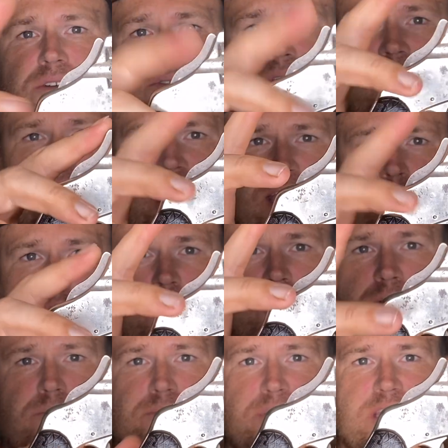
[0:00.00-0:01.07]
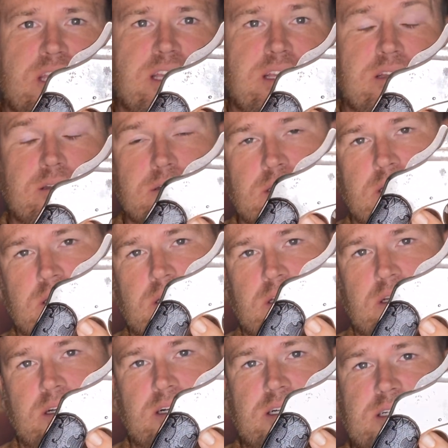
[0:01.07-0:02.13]
the hammer being
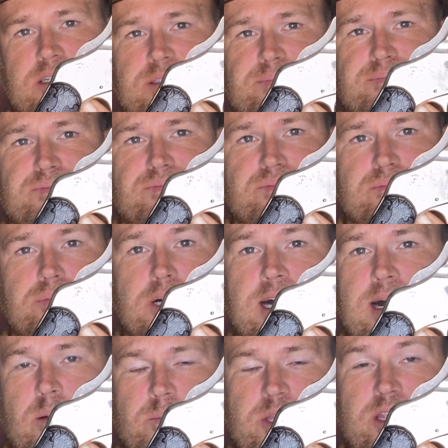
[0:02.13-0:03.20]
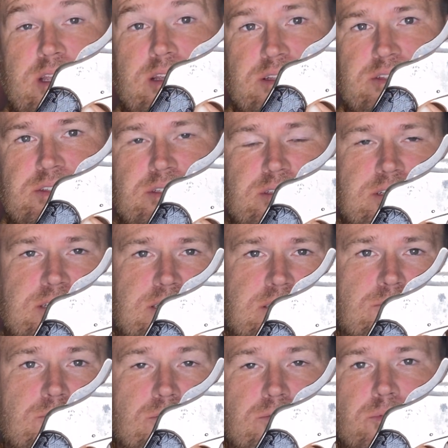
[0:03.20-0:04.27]
bobbed is
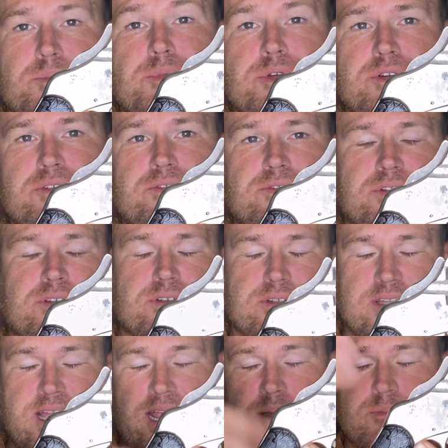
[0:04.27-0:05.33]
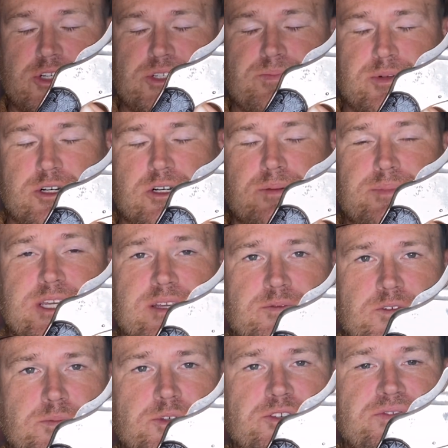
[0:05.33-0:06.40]
or removed, the hammer spur being
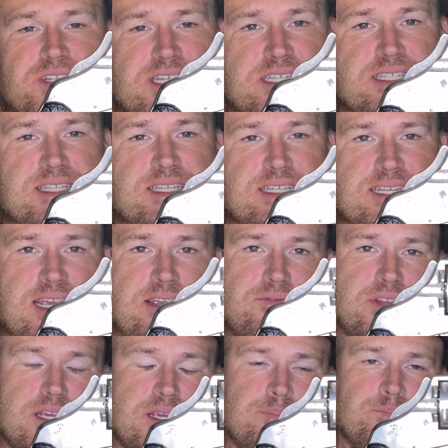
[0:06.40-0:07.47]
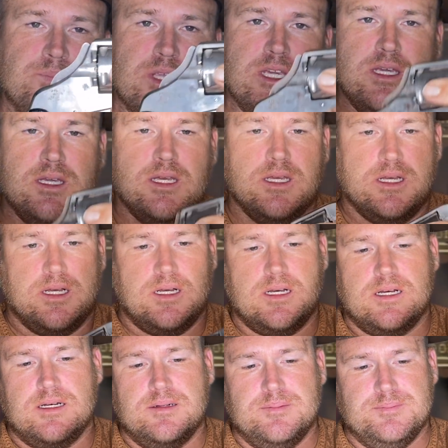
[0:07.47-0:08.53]
removed is the safety.
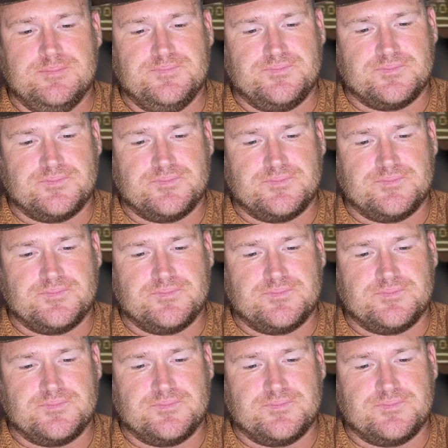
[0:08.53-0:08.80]
You'll